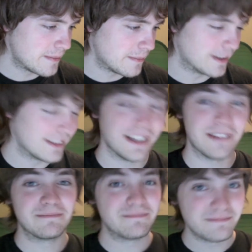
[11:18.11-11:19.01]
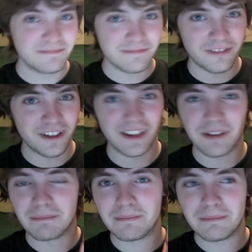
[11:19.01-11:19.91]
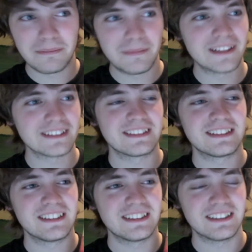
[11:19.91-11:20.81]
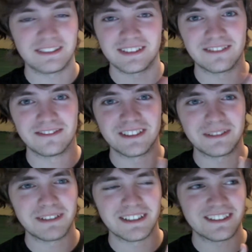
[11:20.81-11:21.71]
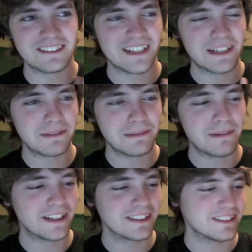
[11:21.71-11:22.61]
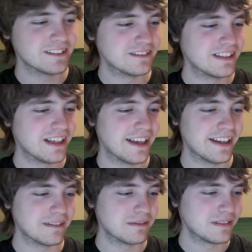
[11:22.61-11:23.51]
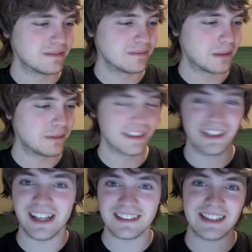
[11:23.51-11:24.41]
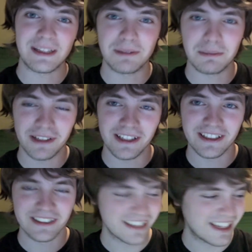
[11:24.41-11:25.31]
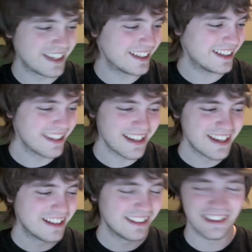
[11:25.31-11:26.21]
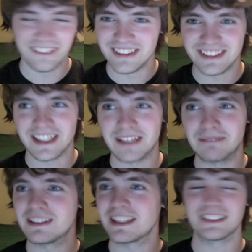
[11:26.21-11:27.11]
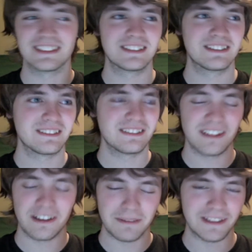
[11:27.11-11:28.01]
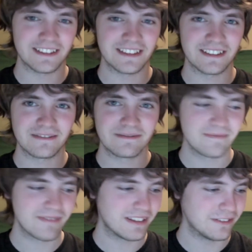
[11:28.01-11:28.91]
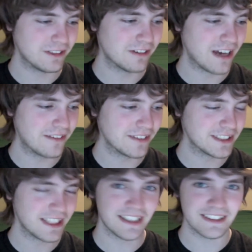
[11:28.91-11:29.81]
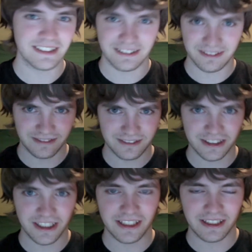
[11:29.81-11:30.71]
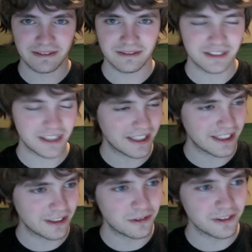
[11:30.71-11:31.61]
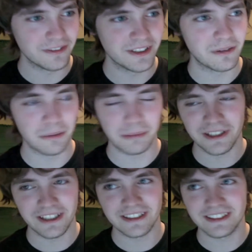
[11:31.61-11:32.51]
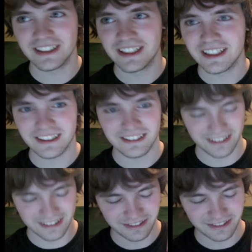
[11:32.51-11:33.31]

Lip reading: But yeah, one of the best. This was the first PS2 game we bought too, and probably the last game we played. Love this game. Think it's amazing. If you have the chance, try to get a hold of it or play it, because it's